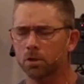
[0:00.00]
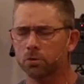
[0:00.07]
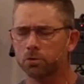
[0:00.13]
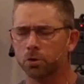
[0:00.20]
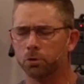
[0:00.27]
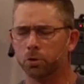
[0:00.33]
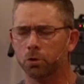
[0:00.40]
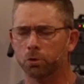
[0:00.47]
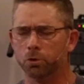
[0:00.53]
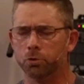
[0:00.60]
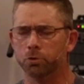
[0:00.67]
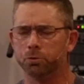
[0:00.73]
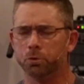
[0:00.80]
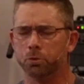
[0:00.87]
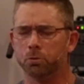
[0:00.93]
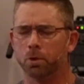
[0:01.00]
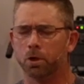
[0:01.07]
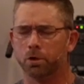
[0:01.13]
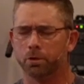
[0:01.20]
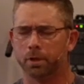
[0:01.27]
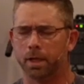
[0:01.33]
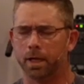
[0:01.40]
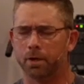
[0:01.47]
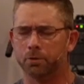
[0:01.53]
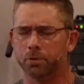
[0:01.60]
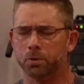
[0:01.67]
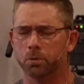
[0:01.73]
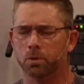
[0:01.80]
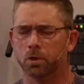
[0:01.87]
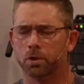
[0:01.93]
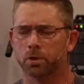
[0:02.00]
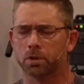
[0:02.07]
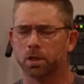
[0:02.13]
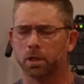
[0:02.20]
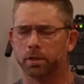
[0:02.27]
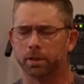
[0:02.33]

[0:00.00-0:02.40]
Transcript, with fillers: to know who you are and how you are, God,